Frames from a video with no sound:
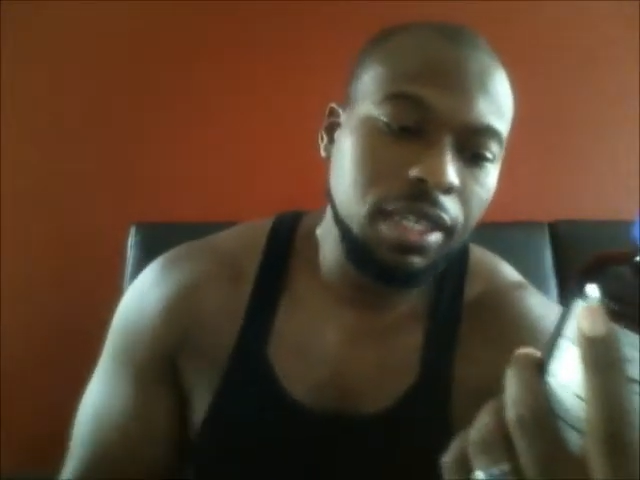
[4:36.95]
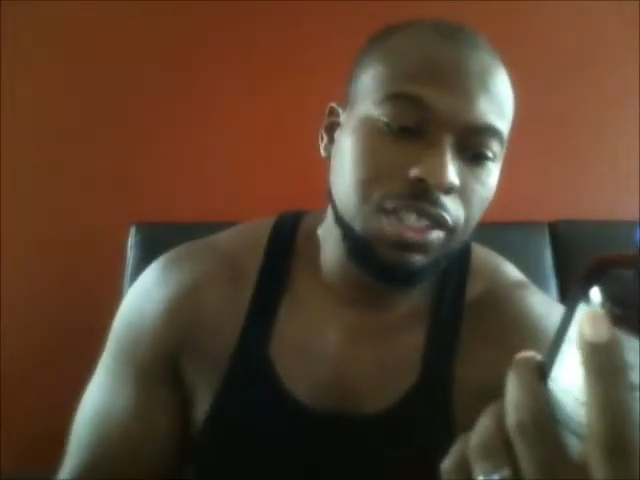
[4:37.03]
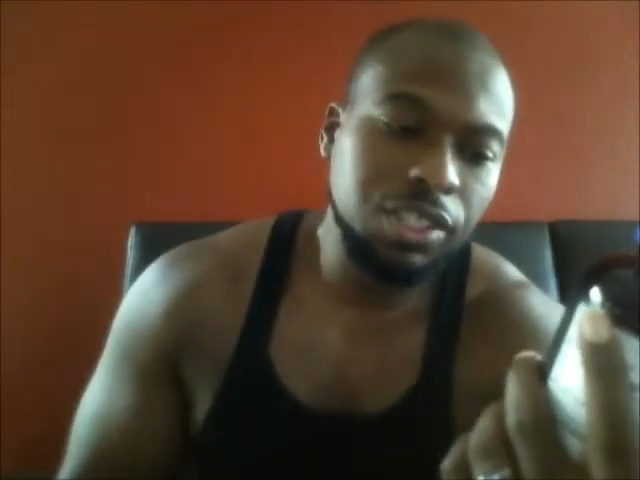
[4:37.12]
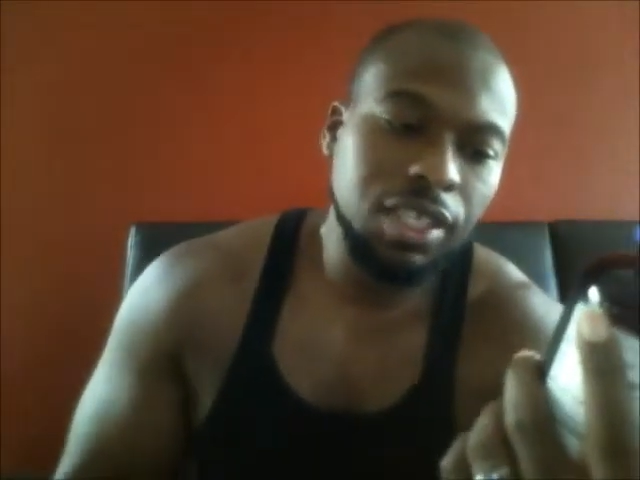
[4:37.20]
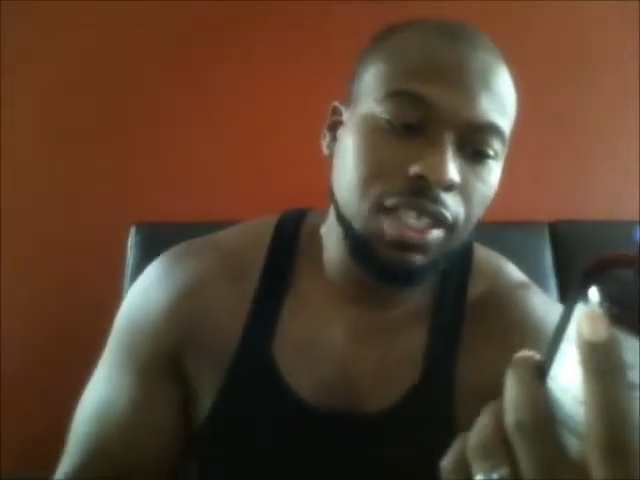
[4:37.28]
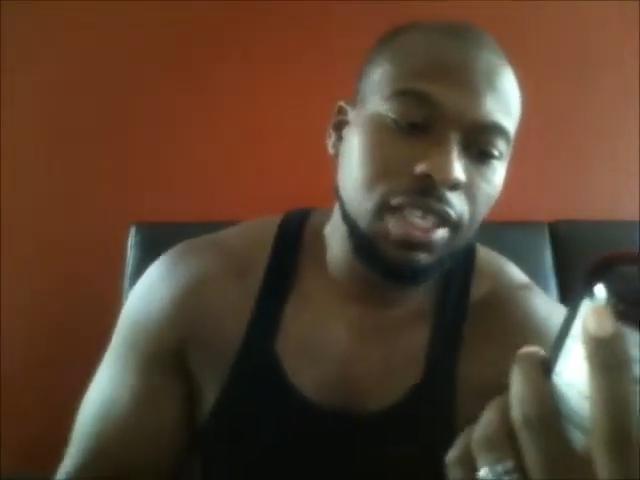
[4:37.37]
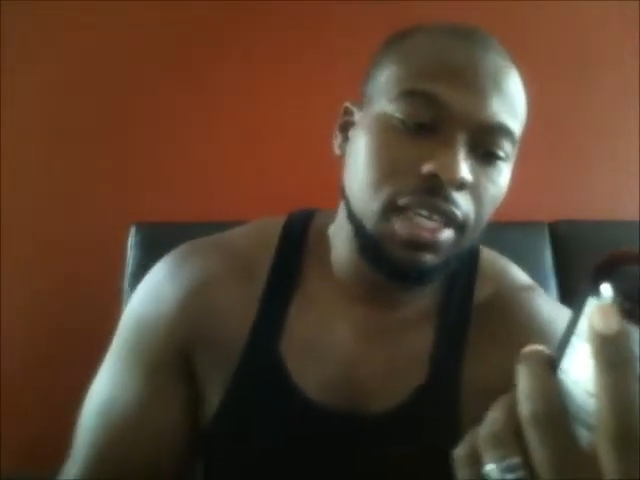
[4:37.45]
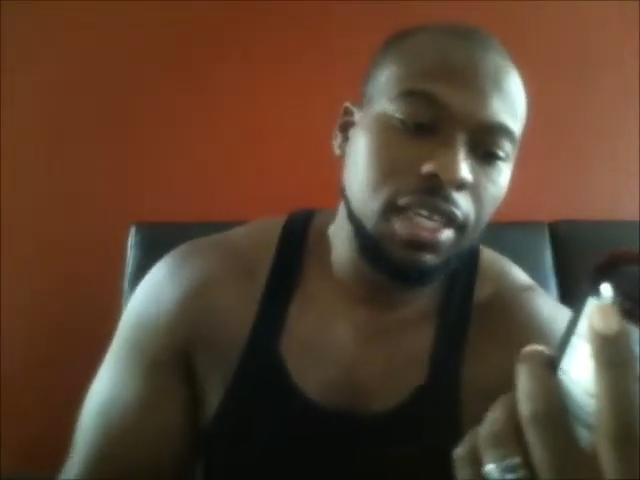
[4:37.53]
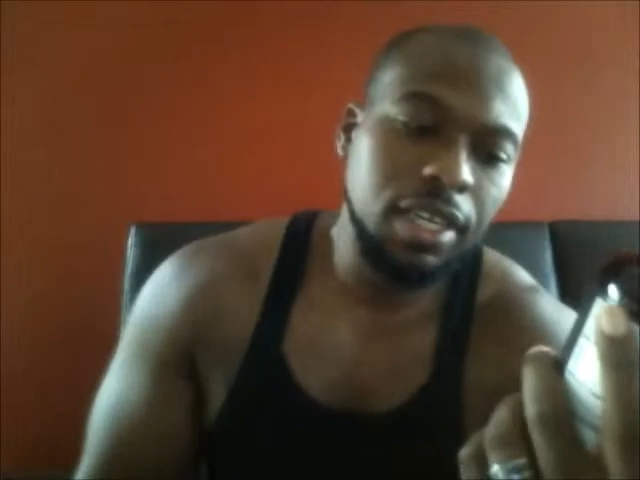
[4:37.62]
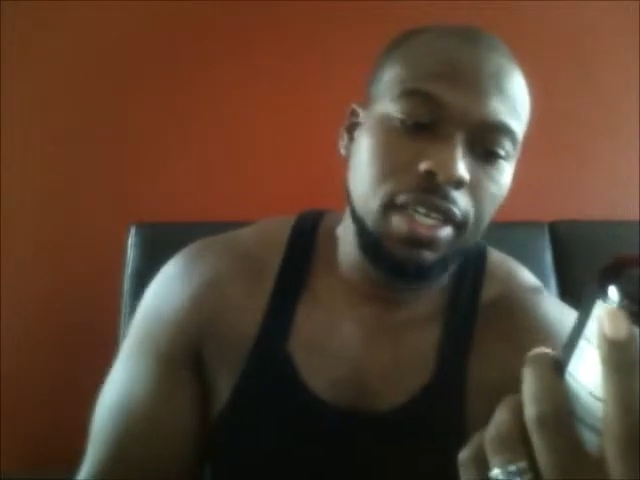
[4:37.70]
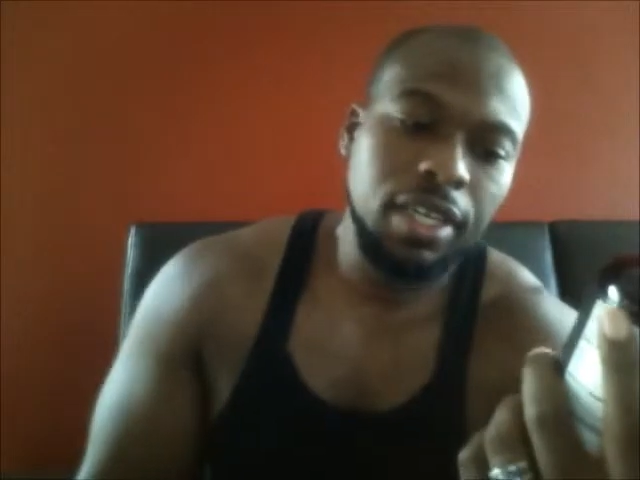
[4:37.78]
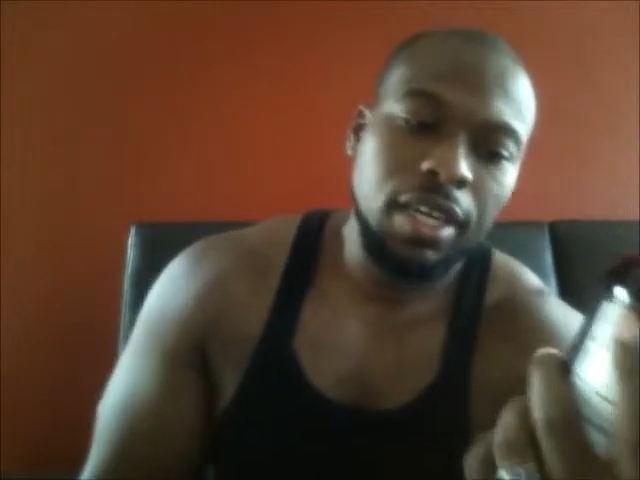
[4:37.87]
G L
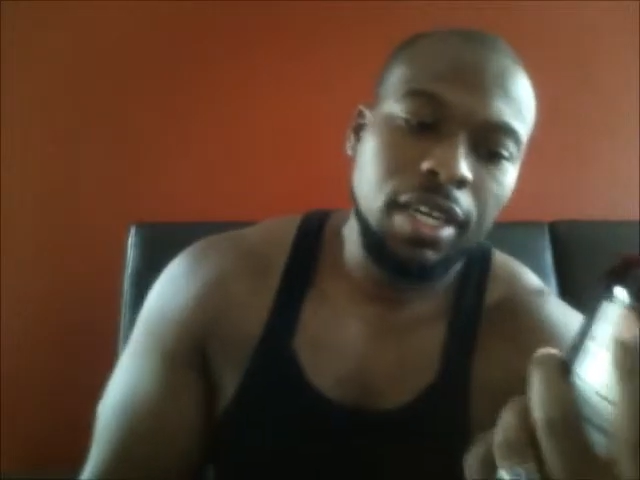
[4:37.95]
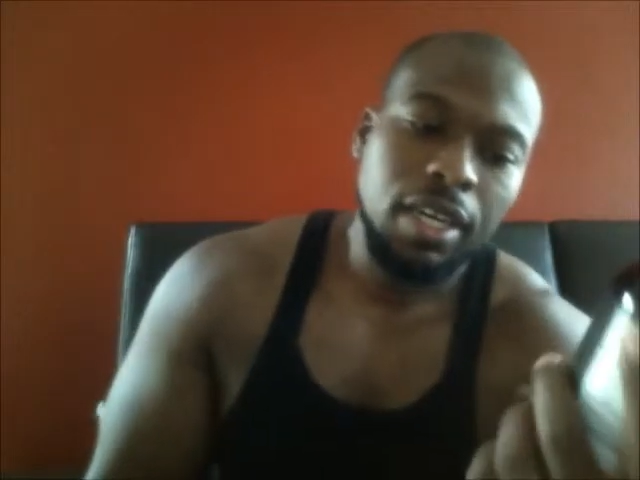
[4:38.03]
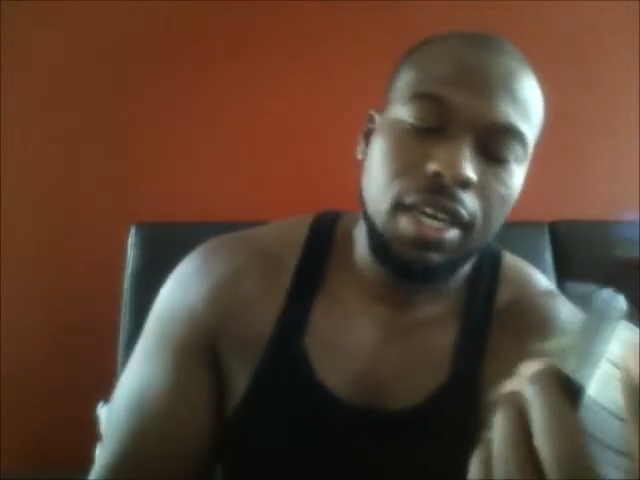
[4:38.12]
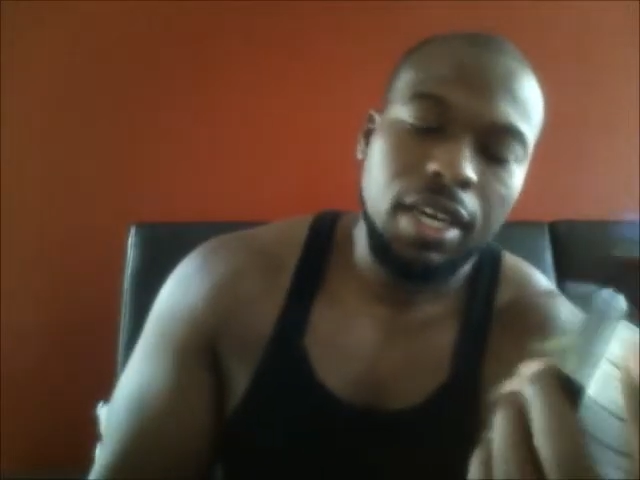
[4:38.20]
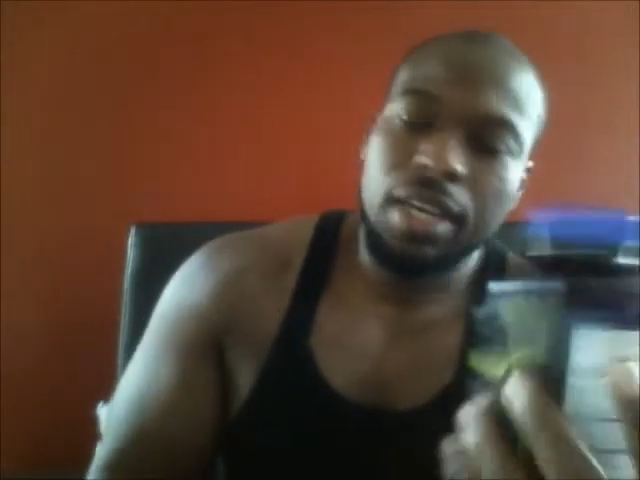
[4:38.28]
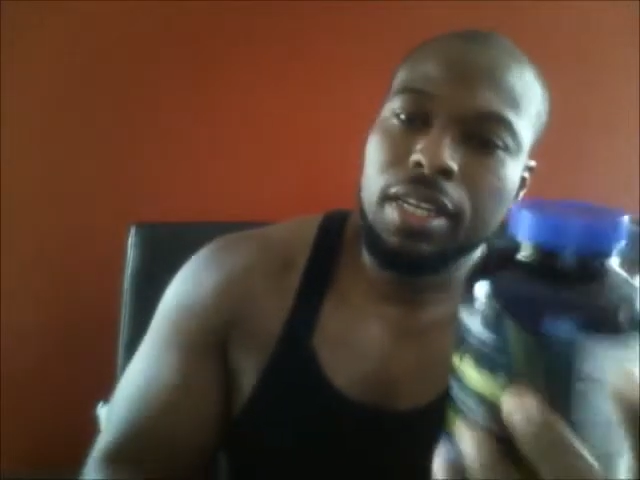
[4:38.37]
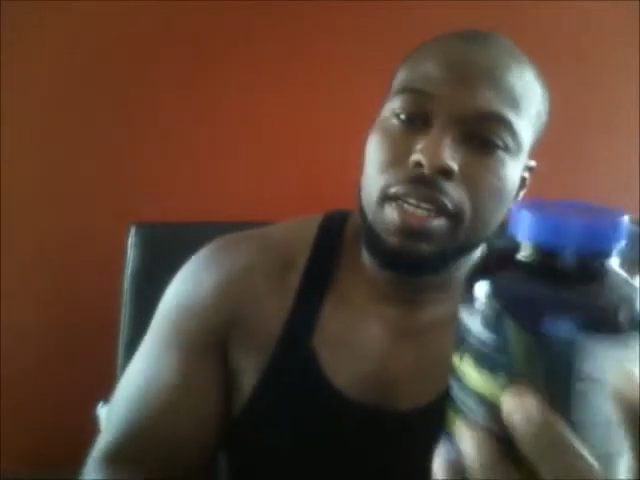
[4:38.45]
A, and